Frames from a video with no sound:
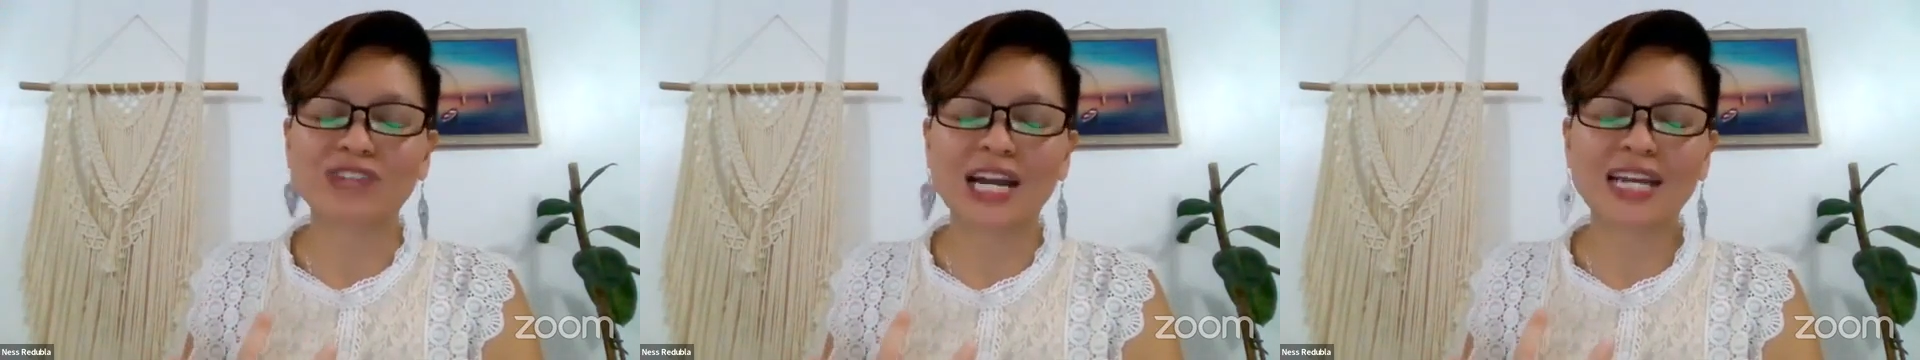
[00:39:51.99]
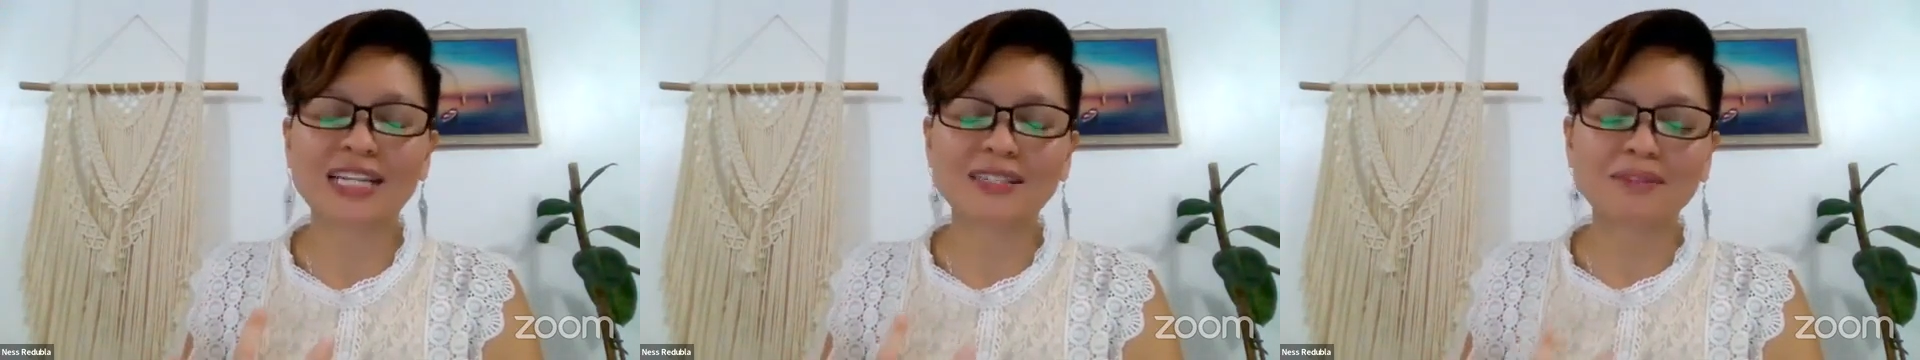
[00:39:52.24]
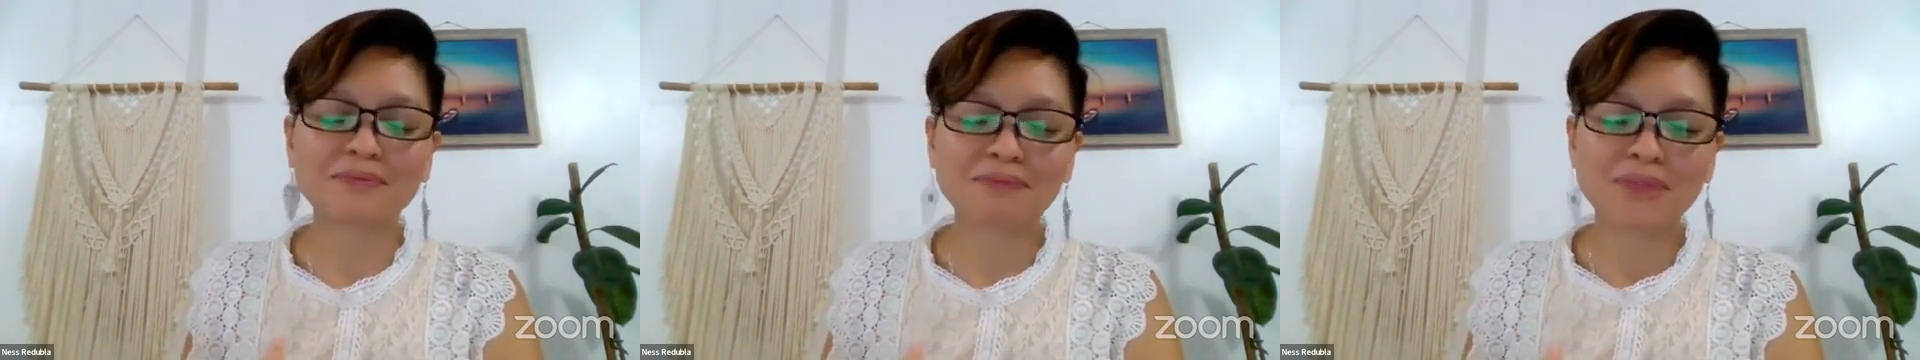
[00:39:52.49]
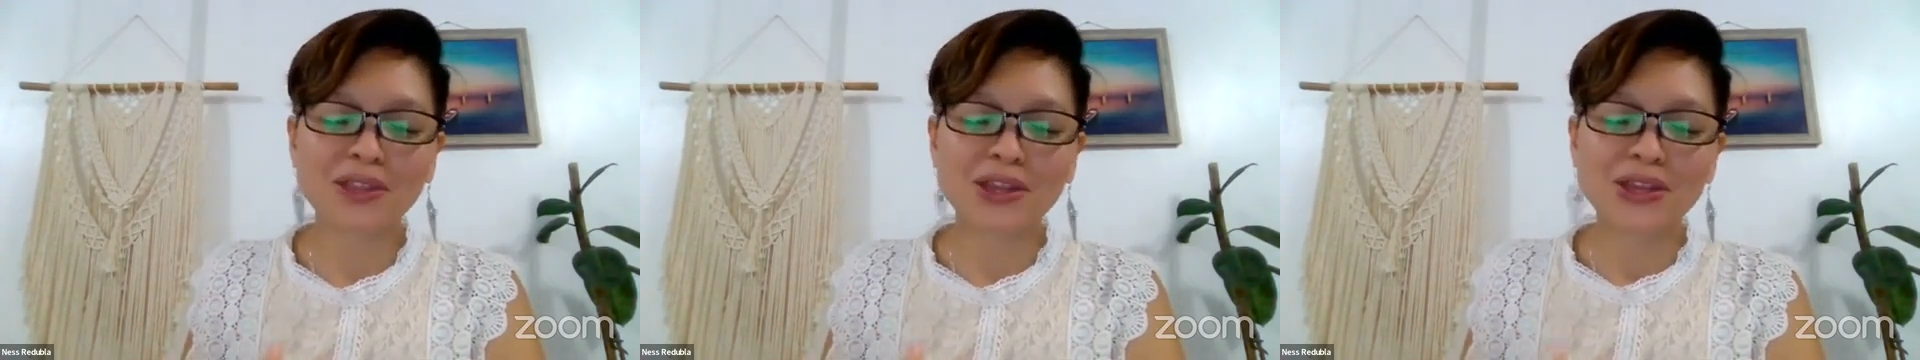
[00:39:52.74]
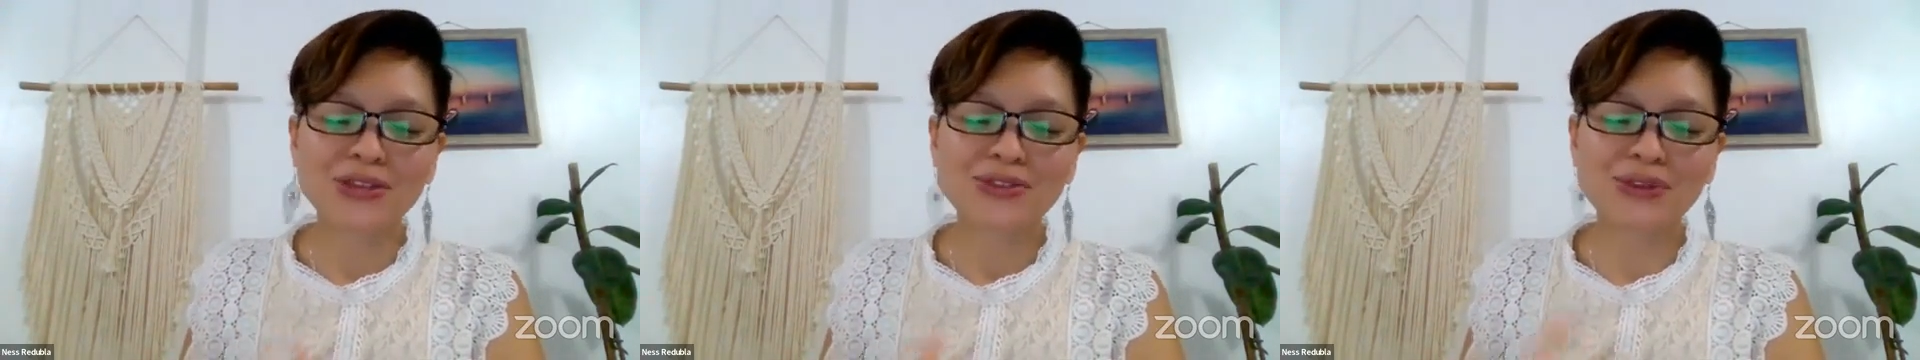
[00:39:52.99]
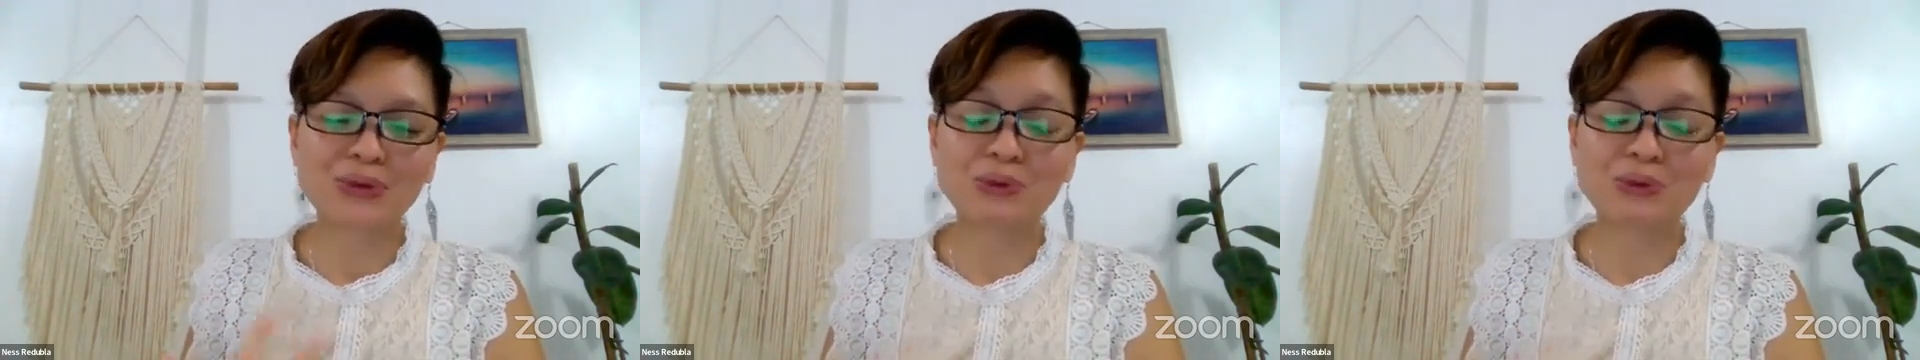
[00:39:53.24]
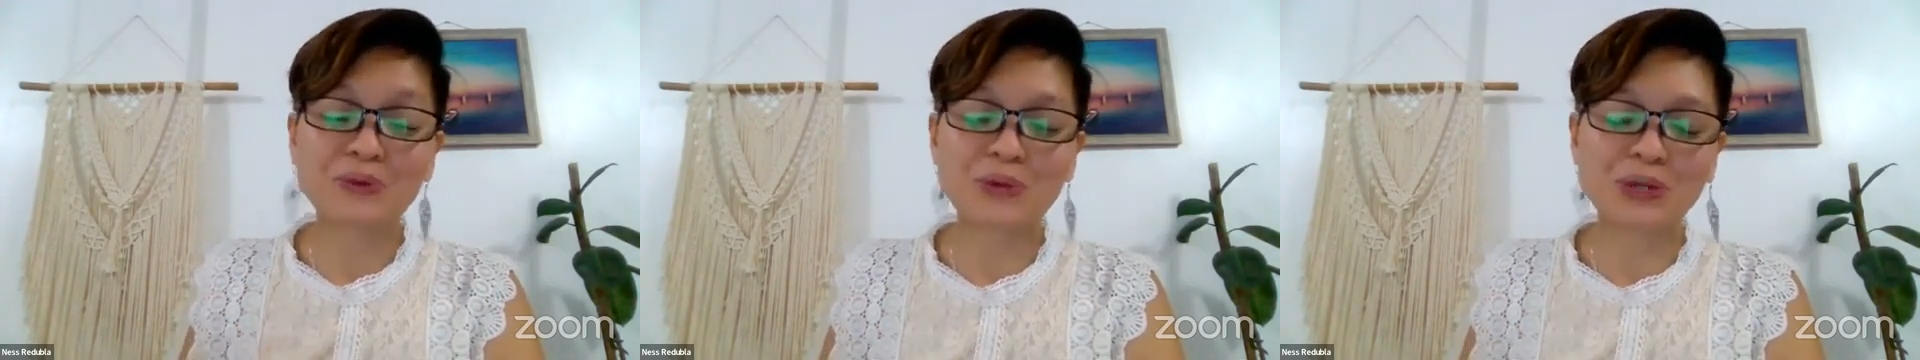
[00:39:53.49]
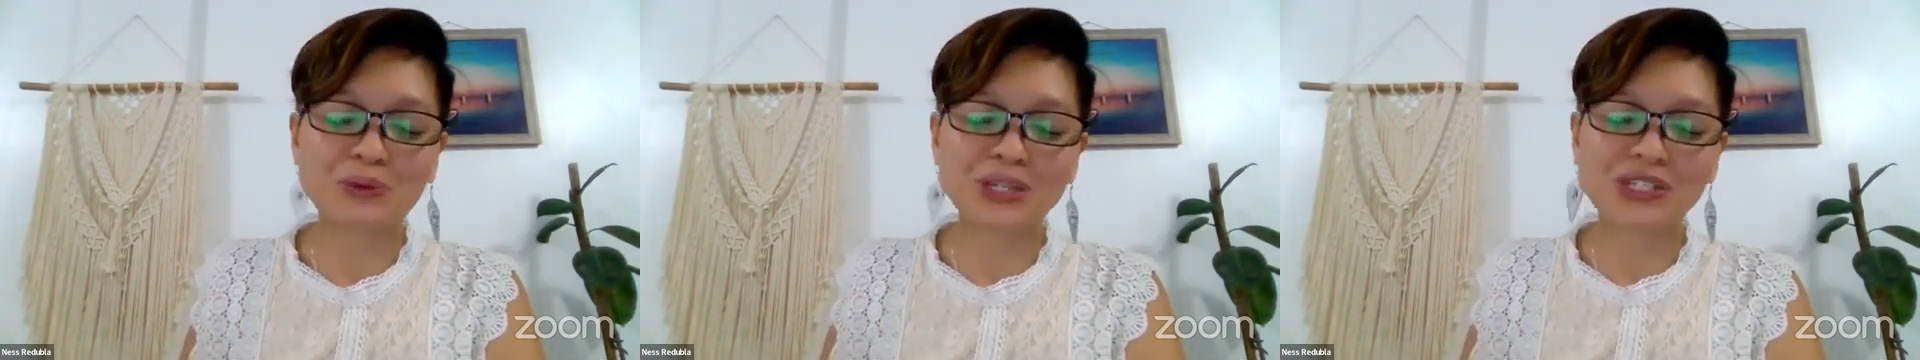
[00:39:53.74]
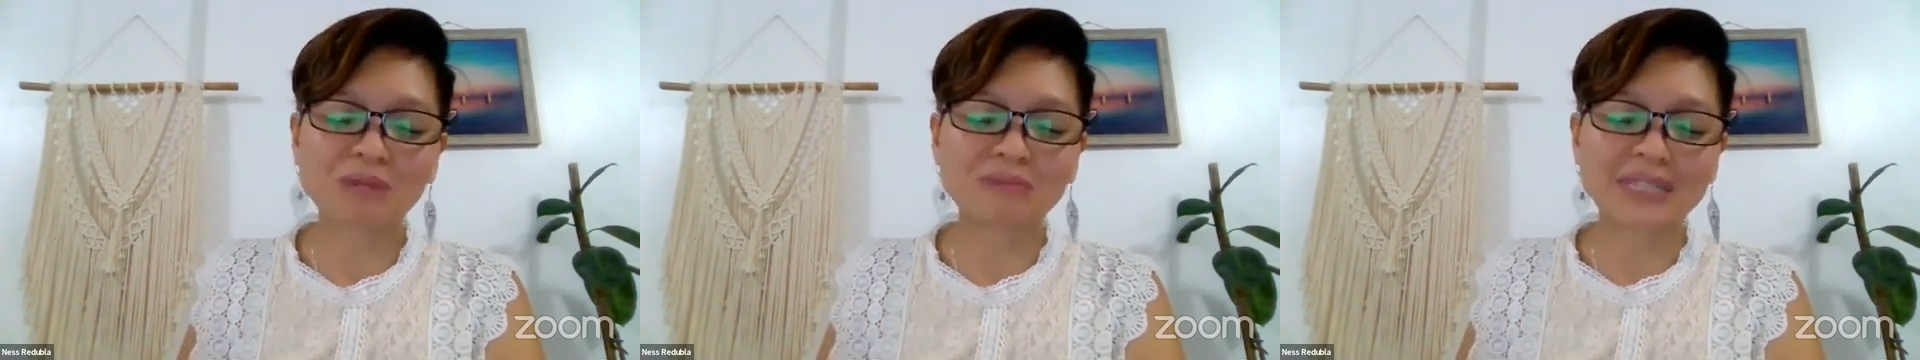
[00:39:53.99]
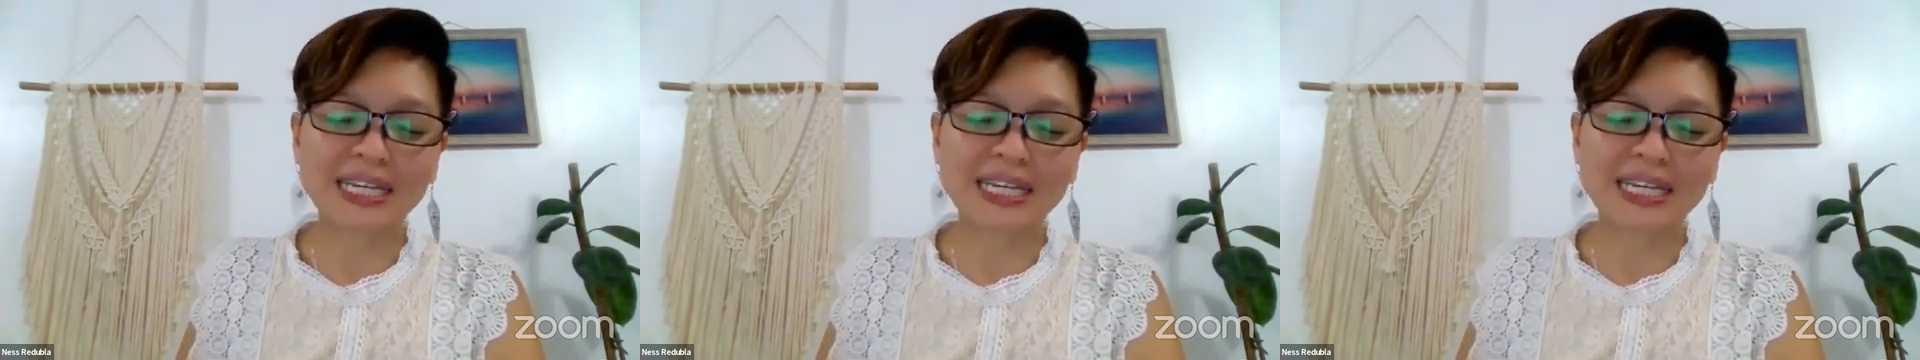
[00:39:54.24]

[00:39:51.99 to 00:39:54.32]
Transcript: right. So when we jumped